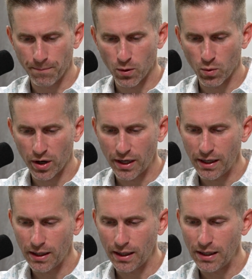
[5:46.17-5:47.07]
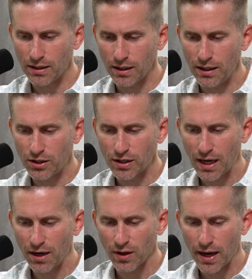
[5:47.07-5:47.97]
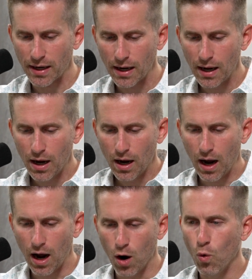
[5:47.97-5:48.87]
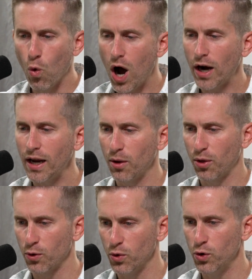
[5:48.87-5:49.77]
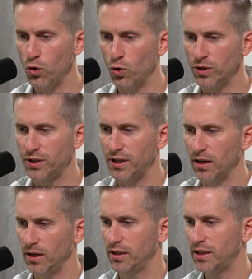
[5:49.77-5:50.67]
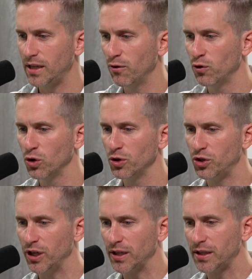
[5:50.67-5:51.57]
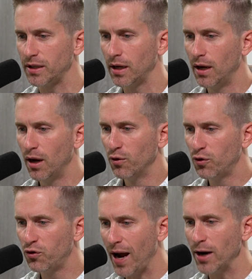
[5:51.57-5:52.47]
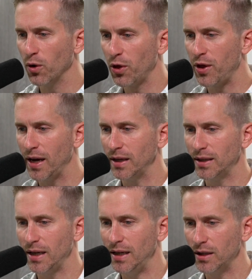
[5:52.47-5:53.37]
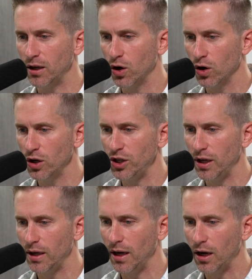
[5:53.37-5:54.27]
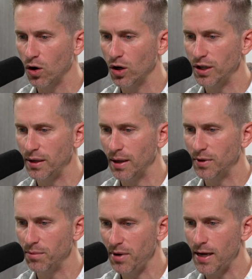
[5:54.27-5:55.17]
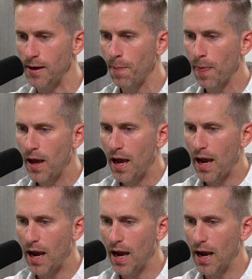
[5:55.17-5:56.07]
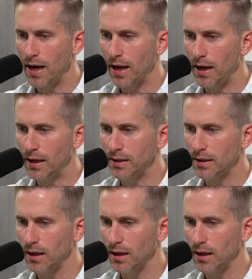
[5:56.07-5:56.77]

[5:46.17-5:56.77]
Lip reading: where he's just kind of like walking through several just final things that he's encouraging them to be. And it's,